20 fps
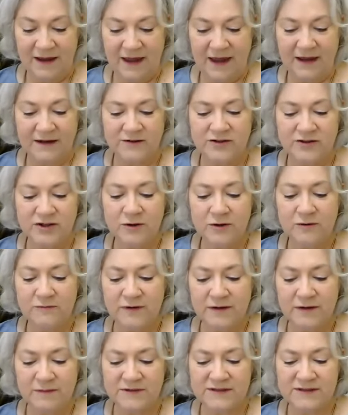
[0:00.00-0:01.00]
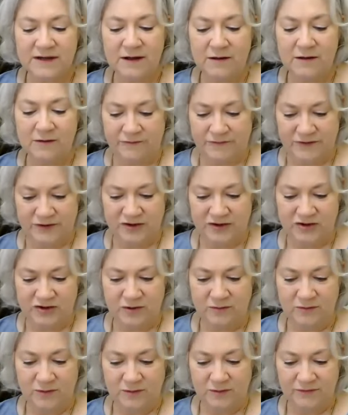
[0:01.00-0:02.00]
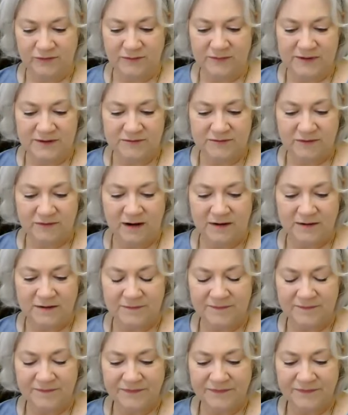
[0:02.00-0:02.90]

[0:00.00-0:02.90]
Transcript: and Jove himself to shoulder from his right.